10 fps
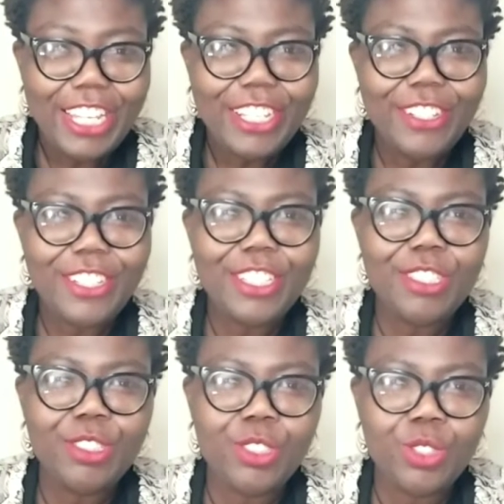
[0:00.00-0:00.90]
you need
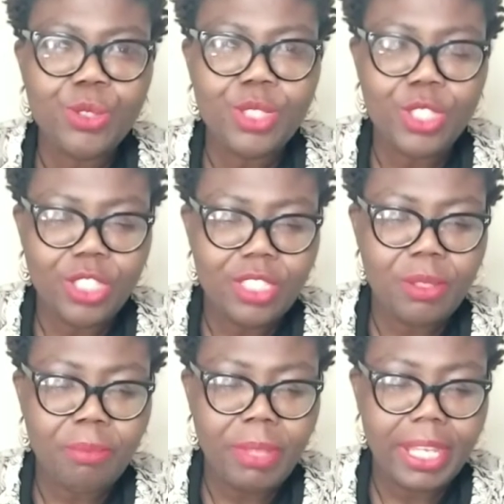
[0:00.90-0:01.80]
to choose you need
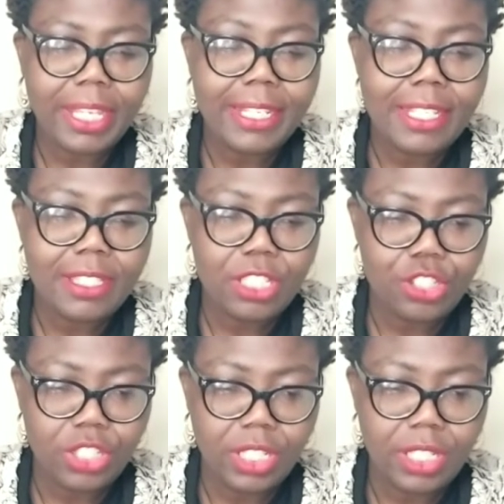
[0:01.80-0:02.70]
to make a
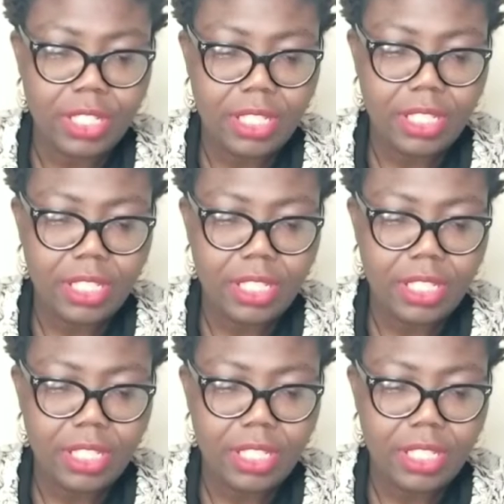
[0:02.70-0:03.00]
decision